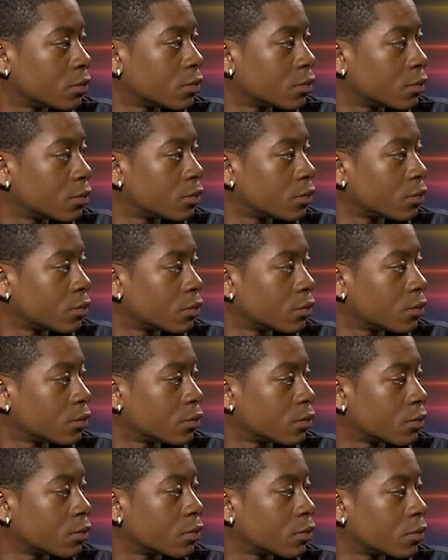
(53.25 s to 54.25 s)

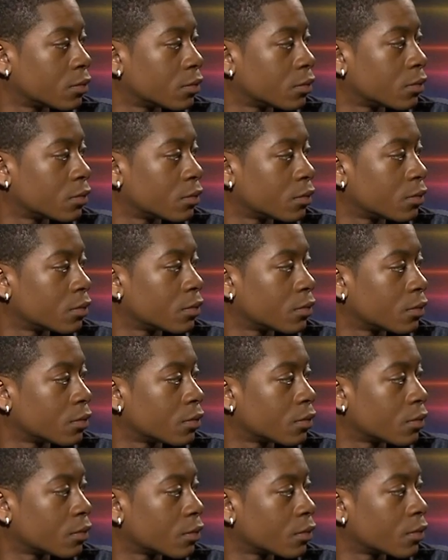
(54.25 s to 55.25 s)

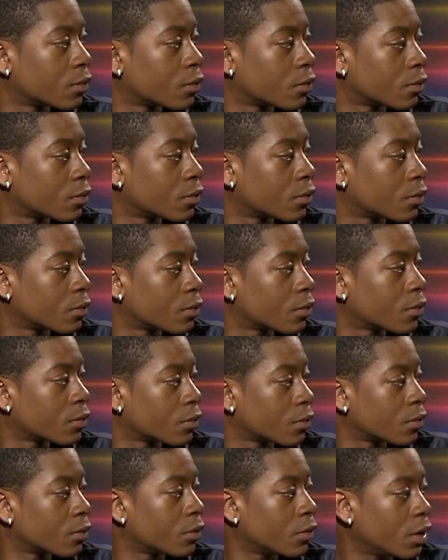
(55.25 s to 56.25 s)

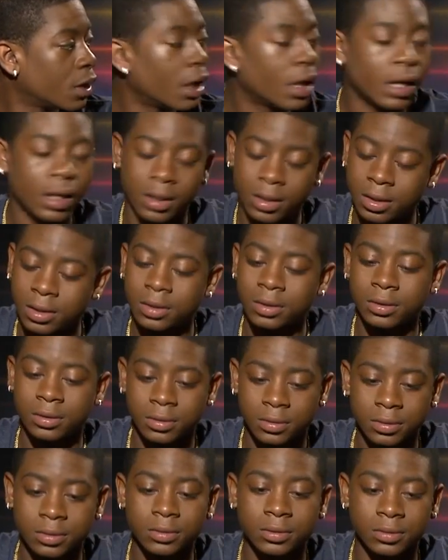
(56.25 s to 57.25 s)

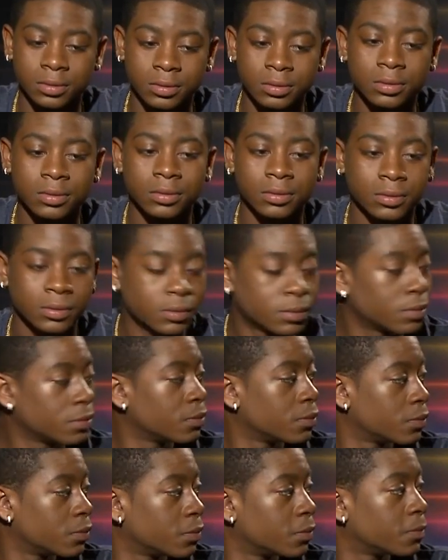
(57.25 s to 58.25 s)

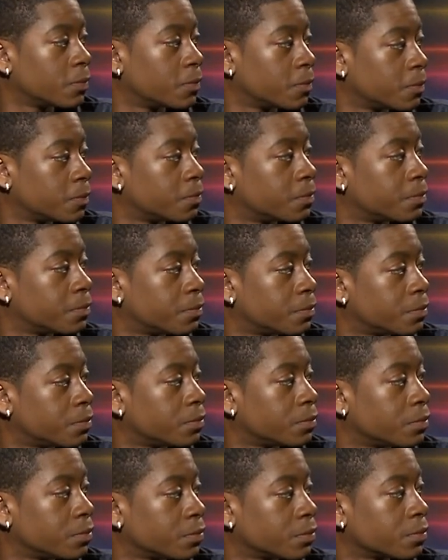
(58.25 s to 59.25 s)

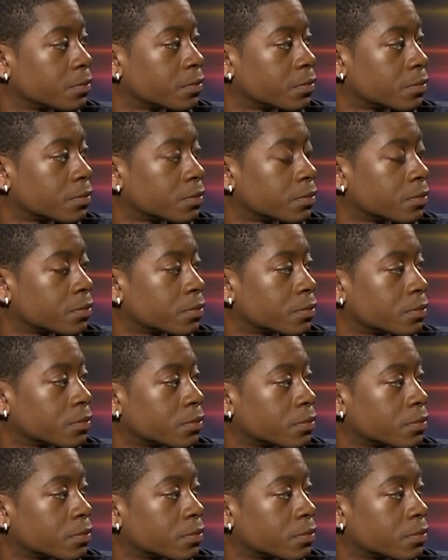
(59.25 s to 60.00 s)
(silent)